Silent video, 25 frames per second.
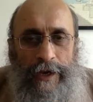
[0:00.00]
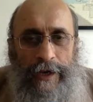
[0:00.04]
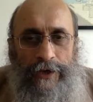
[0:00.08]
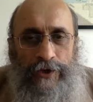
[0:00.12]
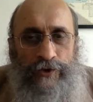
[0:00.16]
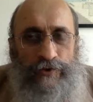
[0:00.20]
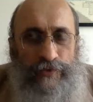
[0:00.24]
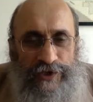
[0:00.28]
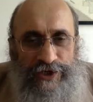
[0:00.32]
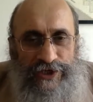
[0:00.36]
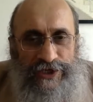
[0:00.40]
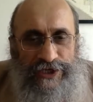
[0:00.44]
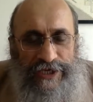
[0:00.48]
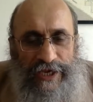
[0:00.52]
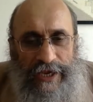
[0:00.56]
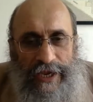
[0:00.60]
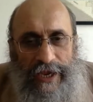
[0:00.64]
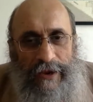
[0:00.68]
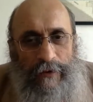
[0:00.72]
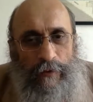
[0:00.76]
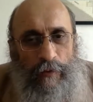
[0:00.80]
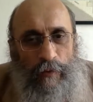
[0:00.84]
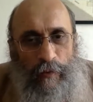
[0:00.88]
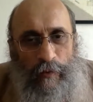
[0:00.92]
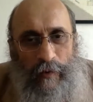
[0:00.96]
to
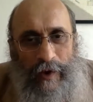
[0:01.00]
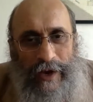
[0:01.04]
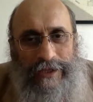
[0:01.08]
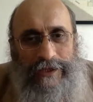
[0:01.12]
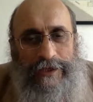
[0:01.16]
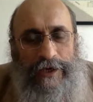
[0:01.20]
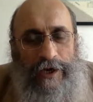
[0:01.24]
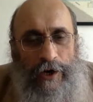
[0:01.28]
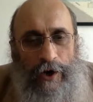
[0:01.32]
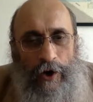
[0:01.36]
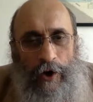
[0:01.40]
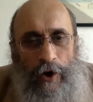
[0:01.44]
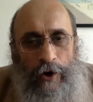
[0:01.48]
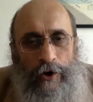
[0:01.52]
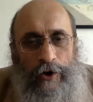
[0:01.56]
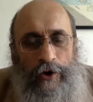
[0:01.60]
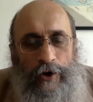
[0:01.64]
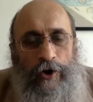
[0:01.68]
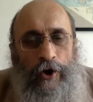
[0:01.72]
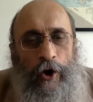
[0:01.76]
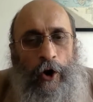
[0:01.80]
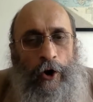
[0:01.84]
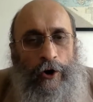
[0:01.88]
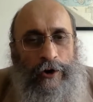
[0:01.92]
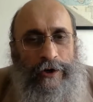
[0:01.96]
say whether or
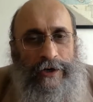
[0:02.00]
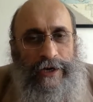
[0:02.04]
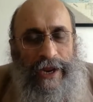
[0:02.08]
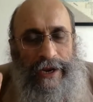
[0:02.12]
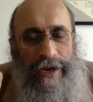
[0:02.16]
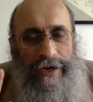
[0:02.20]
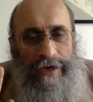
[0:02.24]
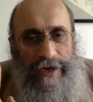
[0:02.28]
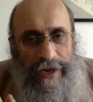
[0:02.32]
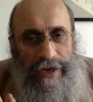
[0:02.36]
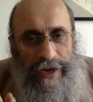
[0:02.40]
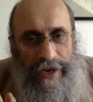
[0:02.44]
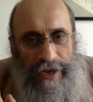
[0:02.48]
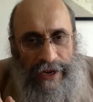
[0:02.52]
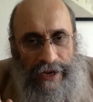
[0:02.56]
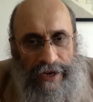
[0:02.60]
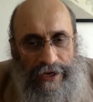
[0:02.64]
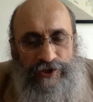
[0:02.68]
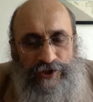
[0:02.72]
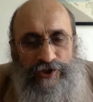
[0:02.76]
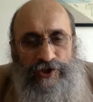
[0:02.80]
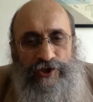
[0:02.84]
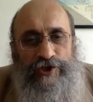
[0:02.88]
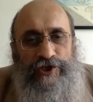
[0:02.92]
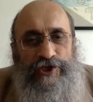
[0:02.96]
not an
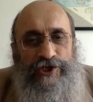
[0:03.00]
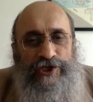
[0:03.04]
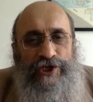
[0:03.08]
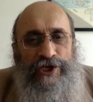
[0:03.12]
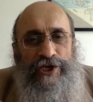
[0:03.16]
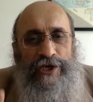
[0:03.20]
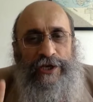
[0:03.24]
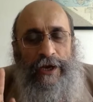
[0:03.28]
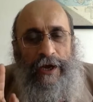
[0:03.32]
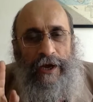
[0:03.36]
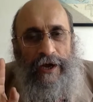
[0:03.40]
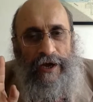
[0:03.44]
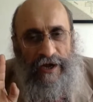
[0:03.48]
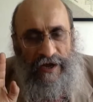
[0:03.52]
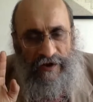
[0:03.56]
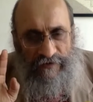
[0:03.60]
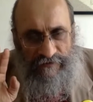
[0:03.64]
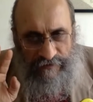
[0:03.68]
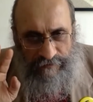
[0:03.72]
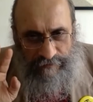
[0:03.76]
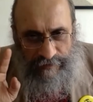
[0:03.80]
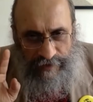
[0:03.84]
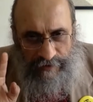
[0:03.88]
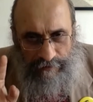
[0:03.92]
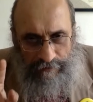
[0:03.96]
agency, a
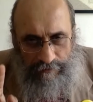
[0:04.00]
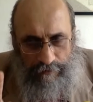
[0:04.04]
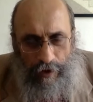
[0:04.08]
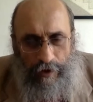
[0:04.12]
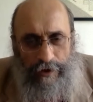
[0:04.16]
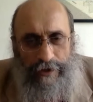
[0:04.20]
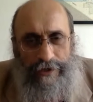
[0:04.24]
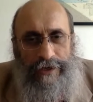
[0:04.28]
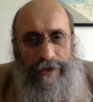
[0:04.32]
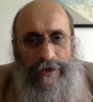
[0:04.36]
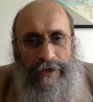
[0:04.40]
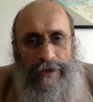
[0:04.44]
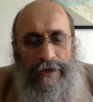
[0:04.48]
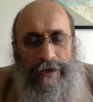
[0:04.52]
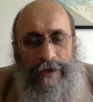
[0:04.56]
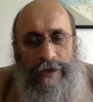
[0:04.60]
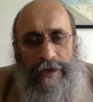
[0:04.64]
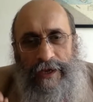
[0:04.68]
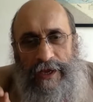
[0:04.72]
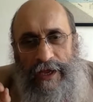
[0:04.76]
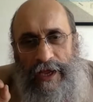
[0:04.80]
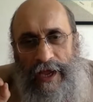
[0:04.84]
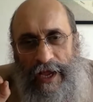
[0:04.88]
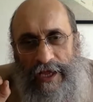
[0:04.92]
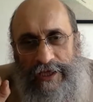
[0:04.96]
government body,
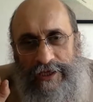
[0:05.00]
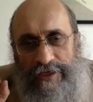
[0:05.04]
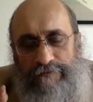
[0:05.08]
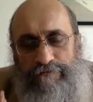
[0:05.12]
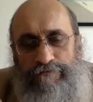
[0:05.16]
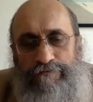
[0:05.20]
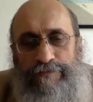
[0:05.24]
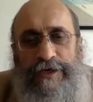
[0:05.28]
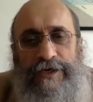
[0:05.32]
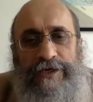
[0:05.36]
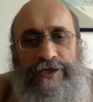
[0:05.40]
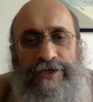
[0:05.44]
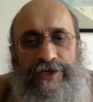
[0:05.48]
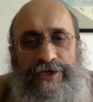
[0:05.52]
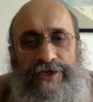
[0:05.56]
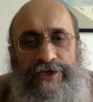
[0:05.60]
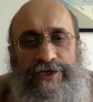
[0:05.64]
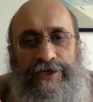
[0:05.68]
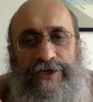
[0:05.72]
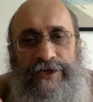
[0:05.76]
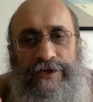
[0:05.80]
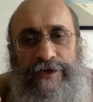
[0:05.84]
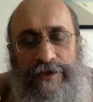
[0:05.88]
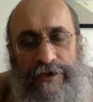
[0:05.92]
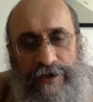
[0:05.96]
has
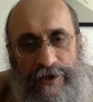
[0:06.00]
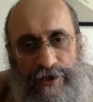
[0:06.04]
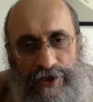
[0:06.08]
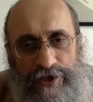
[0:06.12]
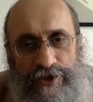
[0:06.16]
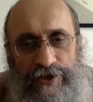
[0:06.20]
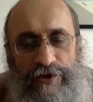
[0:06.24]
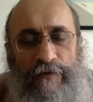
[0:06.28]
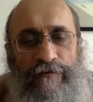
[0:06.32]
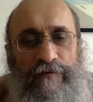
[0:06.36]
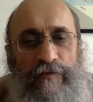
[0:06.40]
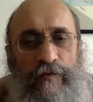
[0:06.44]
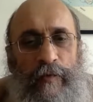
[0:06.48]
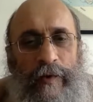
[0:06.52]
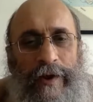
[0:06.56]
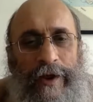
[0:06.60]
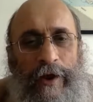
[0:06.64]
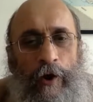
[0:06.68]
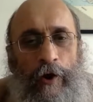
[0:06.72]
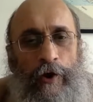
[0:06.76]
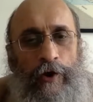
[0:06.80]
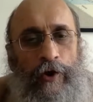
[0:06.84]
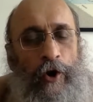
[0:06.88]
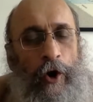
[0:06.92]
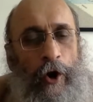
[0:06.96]
purchased the software
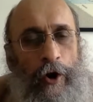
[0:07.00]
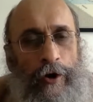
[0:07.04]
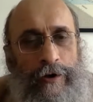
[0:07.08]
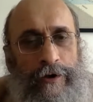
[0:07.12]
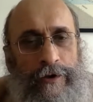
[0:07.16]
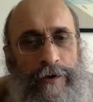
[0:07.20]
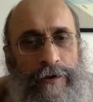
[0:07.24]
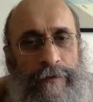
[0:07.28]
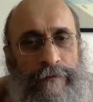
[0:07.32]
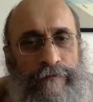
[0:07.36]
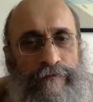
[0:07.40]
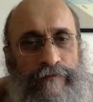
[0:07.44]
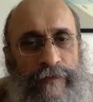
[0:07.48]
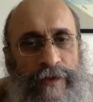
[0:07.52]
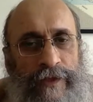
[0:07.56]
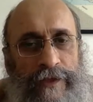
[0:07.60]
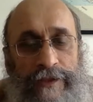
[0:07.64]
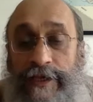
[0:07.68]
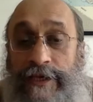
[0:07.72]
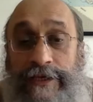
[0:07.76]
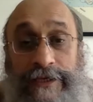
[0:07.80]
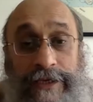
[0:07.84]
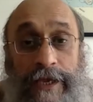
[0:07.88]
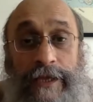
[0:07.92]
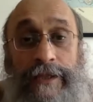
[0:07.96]
or not.
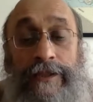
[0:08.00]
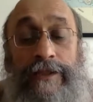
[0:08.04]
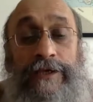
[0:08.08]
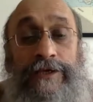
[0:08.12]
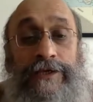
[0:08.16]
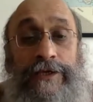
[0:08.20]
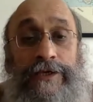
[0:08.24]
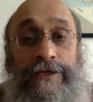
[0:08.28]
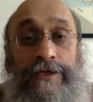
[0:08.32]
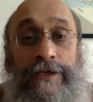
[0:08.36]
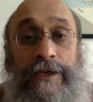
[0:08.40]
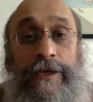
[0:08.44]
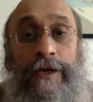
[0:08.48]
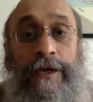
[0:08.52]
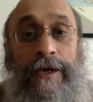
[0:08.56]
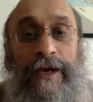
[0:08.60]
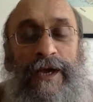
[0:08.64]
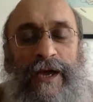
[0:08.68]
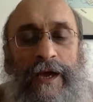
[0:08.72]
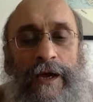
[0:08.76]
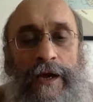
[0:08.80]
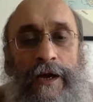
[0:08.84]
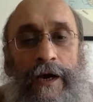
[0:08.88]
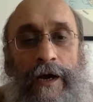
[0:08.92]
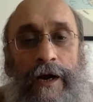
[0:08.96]
They're saying this is
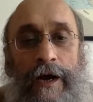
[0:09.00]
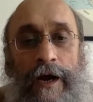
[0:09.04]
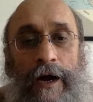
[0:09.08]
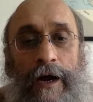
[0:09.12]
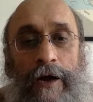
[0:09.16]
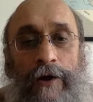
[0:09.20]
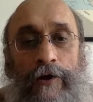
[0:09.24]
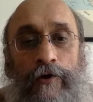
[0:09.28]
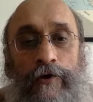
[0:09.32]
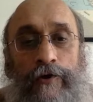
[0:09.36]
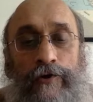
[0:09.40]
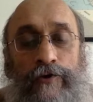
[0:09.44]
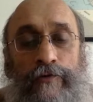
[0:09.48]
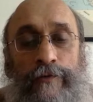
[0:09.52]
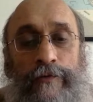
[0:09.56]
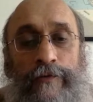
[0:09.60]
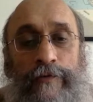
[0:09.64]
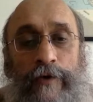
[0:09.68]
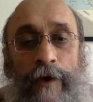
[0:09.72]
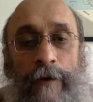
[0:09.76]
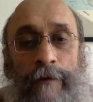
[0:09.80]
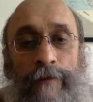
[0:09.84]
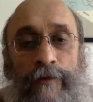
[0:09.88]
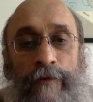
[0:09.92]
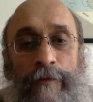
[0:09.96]
uh, going to
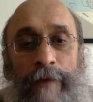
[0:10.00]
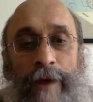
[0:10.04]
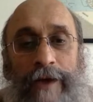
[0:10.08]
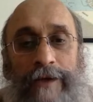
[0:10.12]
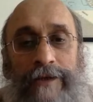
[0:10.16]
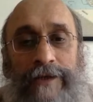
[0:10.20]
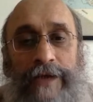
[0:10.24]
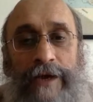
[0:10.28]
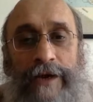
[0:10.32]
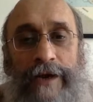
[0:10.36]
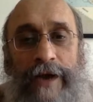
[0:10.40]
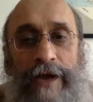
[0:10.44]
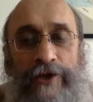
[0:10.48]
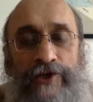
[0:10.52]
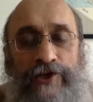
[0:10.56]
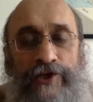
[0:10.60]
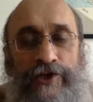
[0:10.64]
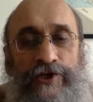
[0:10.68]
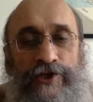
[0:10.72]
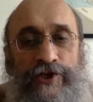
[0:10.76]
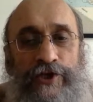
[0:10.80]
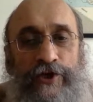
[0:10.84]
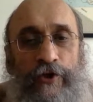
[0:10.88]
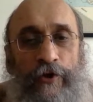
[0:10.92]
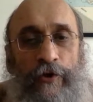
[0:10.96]
compromise our national
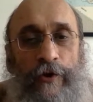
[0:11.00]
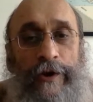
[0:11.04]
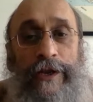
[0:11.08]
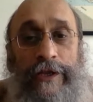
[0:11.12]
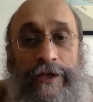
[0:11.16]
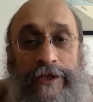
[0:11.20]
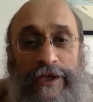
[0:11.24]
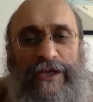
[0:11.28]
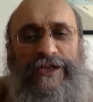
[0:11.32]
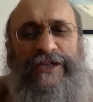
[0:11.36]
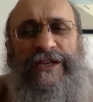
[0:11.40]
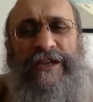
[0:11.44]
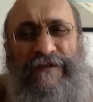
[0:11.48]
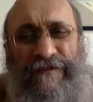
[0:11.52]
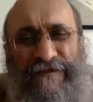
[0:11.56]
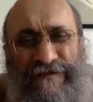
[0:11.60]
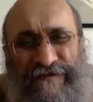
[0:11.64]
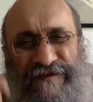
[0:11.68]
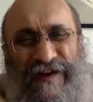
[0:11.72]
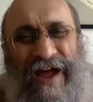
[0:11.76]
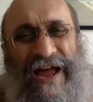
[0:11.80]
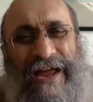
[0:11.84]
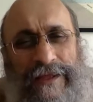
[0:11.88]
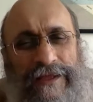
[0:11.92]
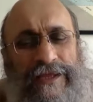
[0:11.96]
security. Just the
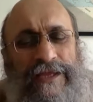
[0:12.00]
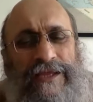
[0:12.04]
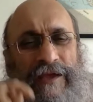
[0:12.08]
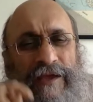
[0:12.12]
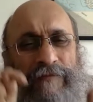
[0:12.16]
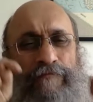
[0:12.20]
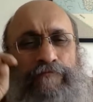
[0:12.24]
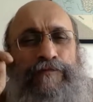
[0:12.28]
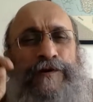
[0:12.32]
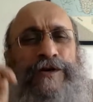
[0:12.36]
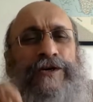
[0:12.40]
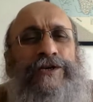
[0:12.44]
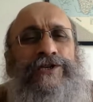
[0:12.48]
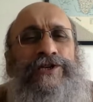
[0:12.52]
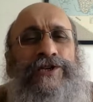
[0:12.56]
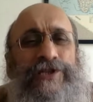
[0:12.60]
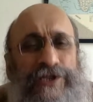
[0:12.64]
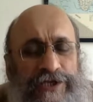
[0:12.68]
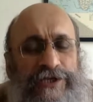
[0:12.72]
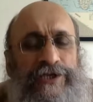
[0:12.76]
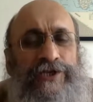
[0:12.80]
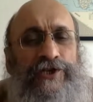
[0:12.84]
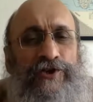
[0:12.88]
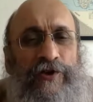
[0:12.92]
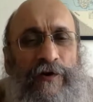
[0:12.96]
fact that they
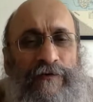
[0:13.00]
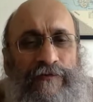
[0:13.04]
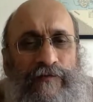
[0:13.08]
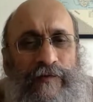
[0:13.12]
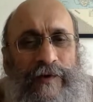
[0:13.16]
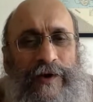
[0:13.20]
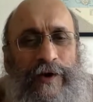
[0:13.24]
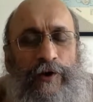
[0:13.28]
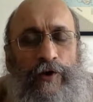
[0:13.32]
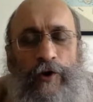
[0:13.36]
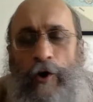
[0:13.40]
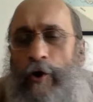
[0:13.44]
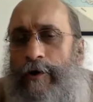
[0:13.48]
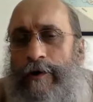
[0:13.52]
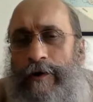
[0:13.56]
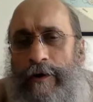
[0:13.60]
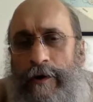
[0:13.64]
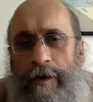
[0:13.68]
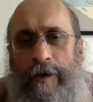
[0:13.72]
purchased the software or not,